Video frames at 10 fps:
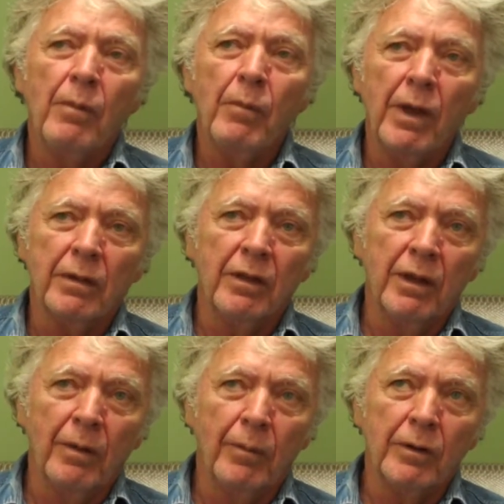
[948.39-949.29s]
make the
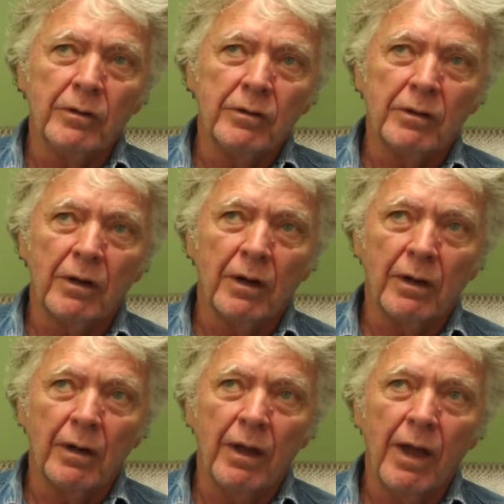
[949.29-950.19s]
image
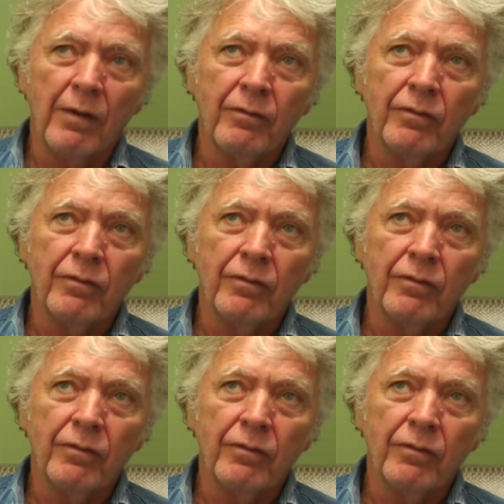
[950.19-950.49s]
have